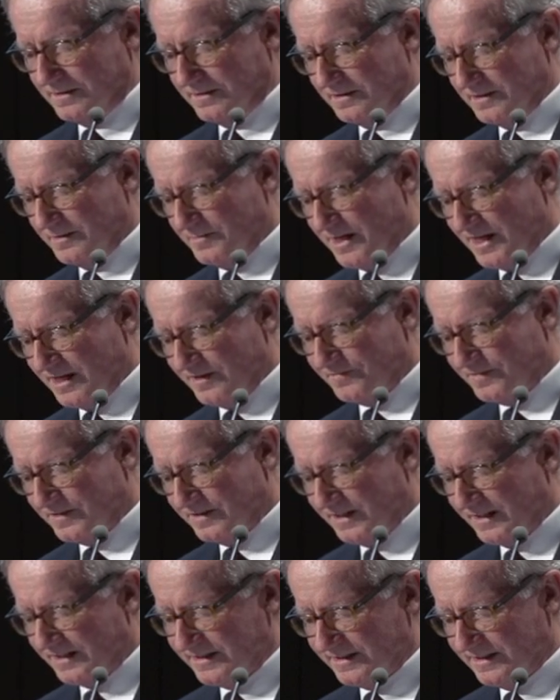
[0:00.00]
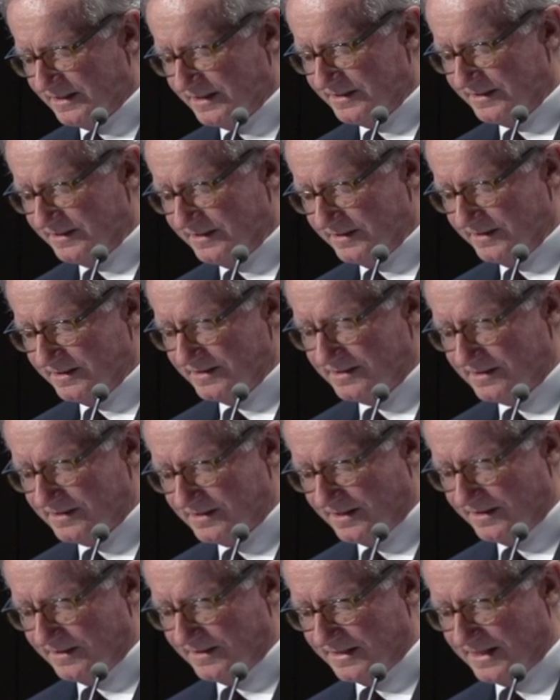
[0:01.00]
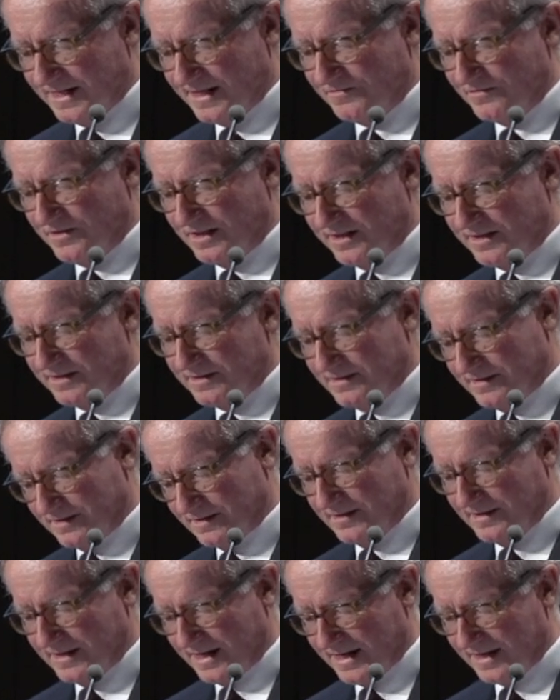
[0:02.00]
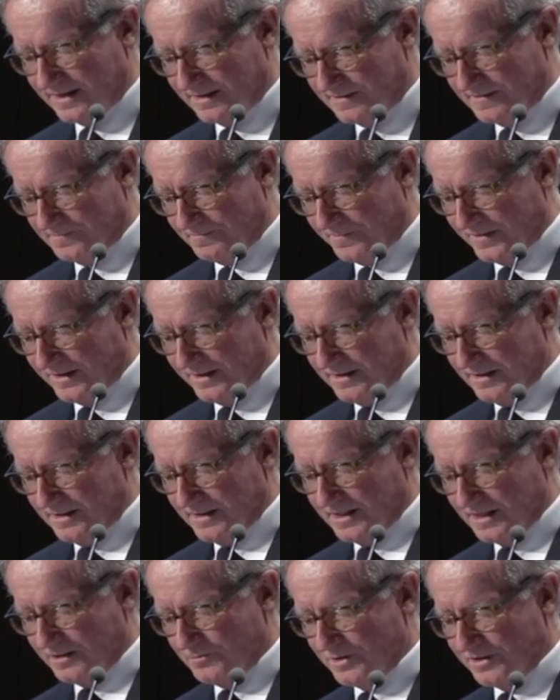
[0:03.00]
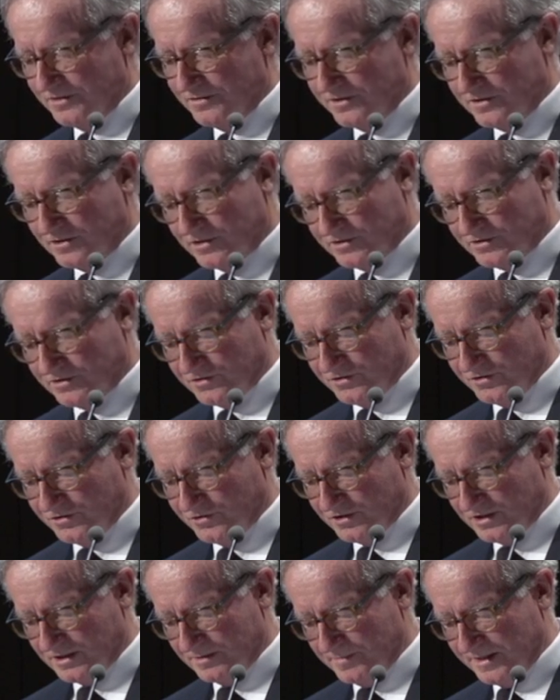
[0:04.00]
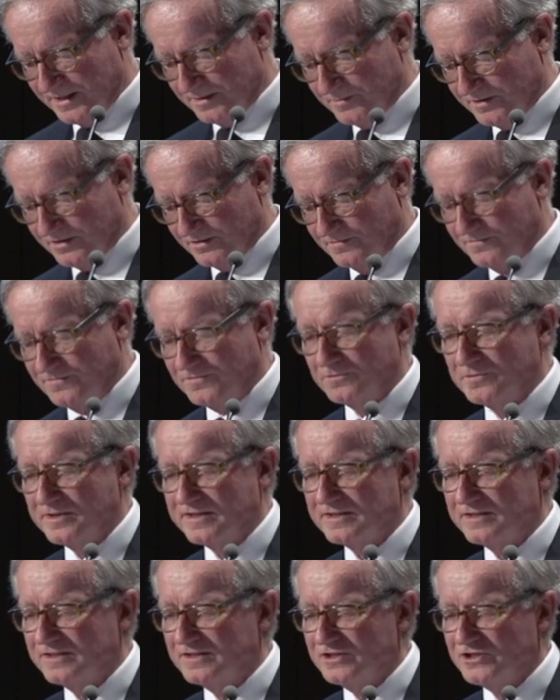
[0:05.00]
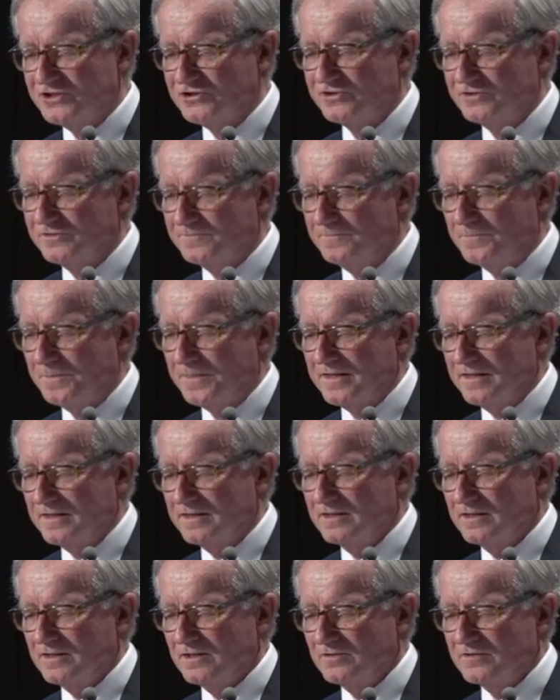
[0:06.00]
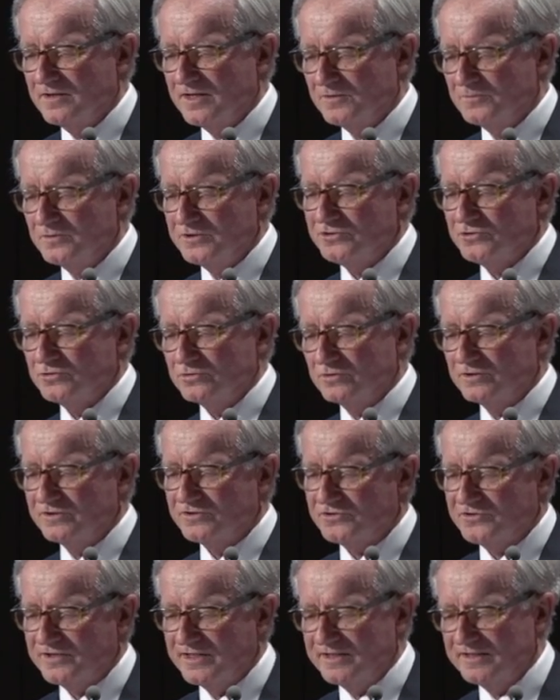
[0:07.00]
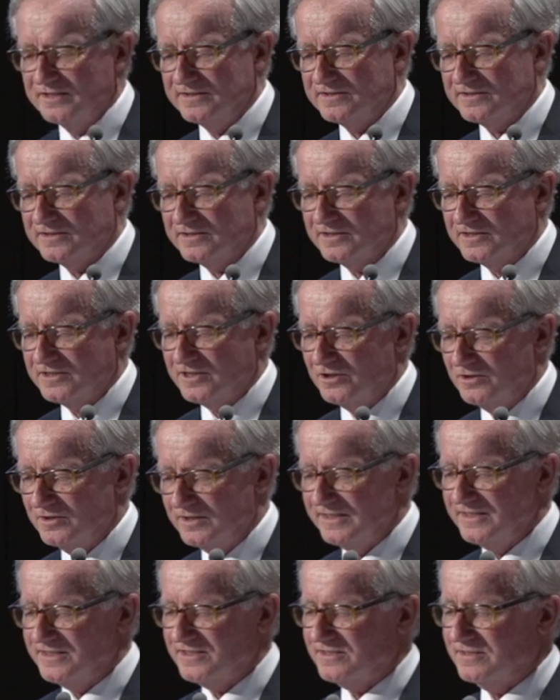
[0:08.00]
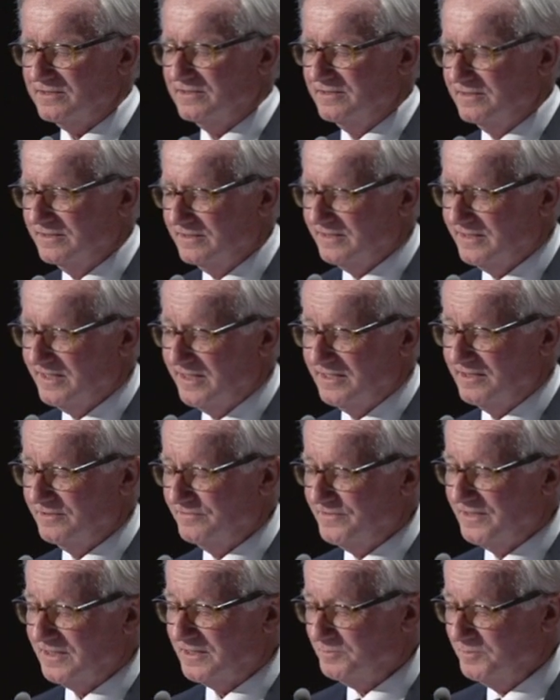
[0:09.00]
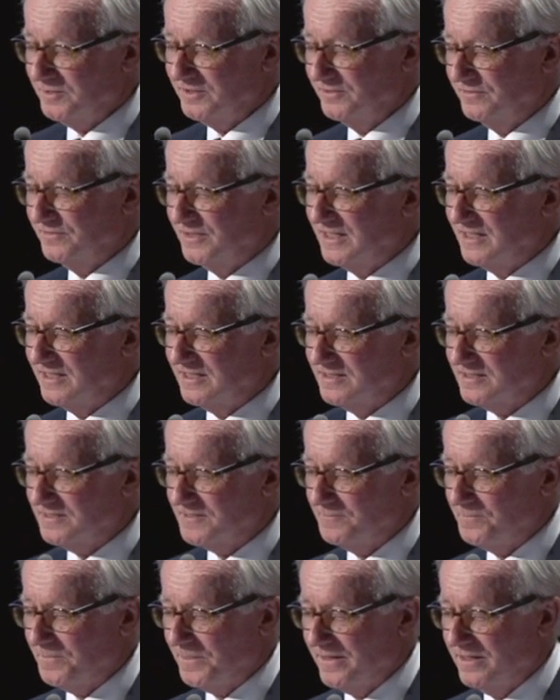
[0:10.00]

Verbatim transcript: the demand for 99-year leases under the Land Rights Act, and whether a constitutional amendment for recognition around which all Australians can coalesce can in fact be devised.